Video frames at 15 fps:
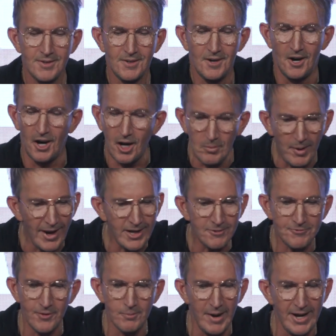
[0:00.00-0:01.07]
all my
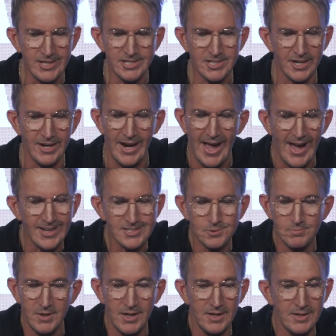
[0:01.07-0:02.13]
information and asked
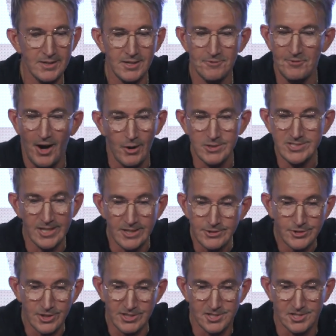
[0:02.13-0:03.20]
me if I was
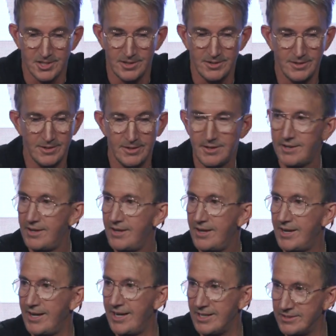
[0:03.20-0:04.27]
interested
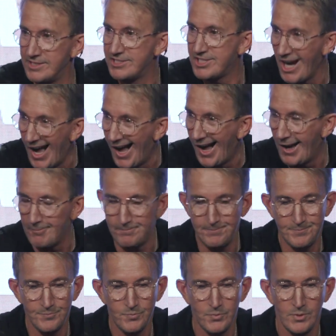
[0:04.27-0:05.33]
in the job.
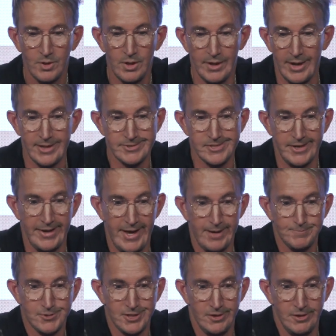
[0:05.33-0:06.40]
And I said,
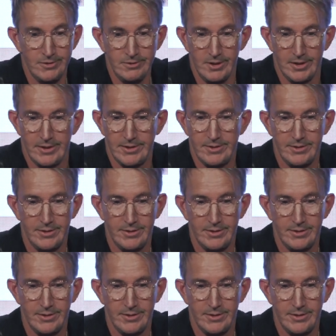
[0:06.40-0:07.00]
absolutely.